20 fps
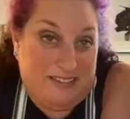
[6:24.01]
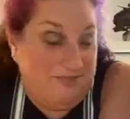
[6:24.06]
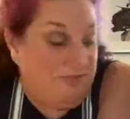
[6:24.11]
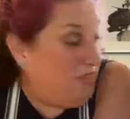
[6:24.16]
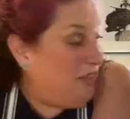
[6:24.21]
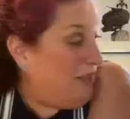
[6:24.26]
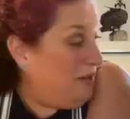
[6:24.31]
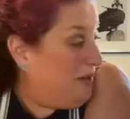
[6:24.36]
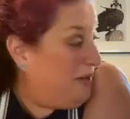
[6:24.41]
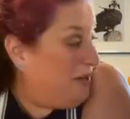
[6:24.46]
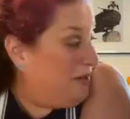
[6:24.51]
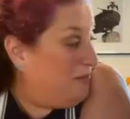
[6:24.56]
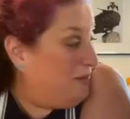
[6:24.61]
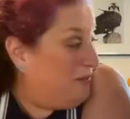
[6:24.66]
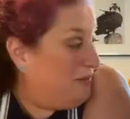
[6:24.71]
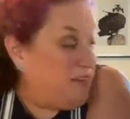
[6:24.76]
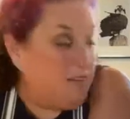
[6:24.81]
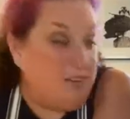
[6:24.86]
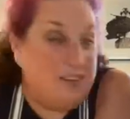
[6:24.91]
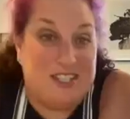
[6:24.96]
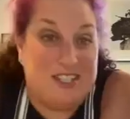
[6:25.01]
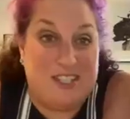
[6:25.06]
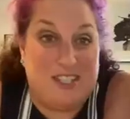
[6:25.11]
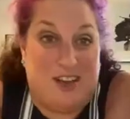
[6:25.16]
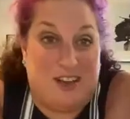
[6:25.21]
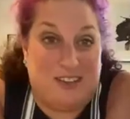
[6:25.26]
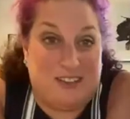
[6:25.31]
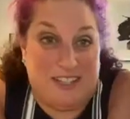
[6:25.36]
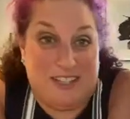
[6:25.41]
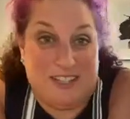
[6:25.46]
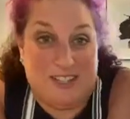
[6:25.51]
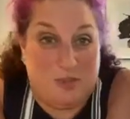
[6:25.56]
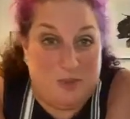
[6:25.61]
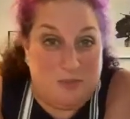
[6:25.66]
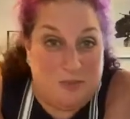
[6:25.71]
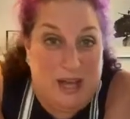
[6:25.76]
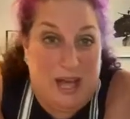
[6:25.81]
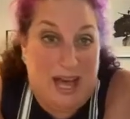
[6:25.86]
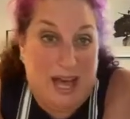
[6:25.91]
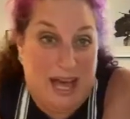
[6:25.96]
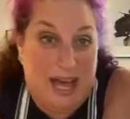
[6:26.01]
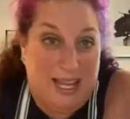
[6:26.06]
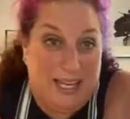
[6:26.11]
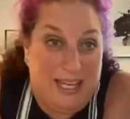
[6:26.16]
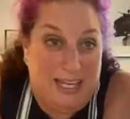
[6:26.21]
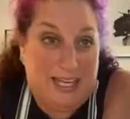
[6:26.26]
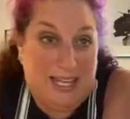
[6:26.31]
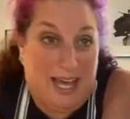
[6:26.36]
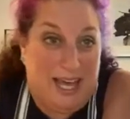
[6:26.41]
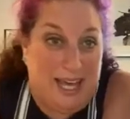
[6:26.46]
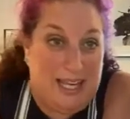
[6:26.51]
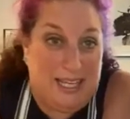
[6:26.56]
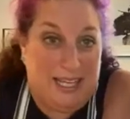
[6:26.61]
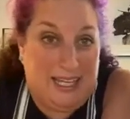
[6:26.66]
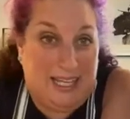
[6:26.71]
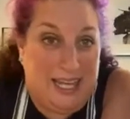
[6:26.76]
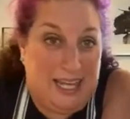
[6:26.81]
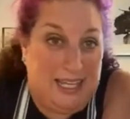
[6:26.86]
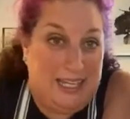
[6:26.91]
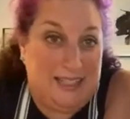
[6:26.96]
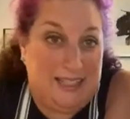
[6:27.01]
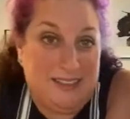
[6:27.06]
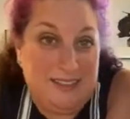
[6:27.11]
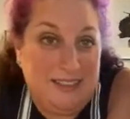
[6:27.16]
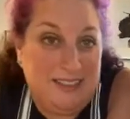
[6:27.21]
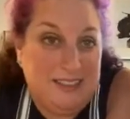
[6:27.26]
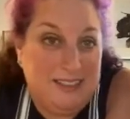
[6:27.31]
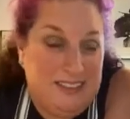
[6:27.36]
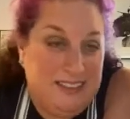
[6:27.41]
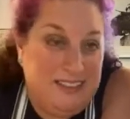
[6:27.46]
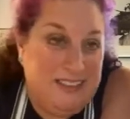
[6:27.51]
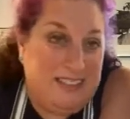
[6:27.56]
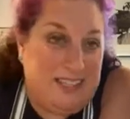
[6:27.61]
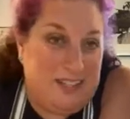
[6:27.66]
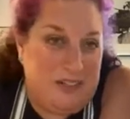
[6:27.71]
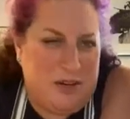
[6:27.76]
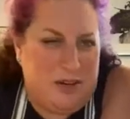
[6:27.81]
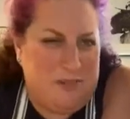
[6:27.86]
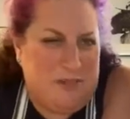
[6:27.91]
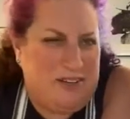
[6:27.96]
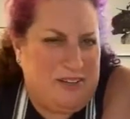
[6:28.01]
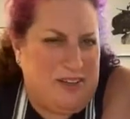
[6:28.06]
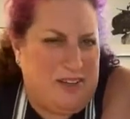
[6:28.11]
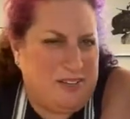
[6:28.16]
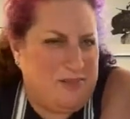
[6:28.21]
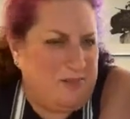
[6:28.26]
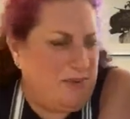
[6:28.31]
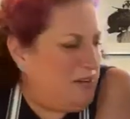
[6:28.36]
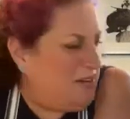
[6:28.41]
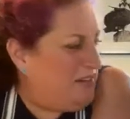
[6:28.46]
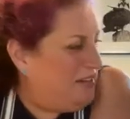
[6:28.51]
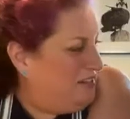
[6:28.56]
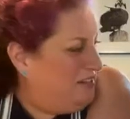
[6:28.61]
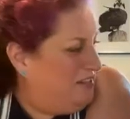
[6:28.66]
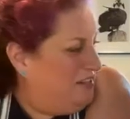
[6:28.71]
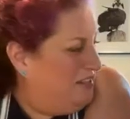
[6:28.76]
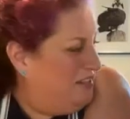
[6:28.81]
for that matter, but there is a song that's Zoom Gali, Gali, Gali. Can you hear my dogs barking?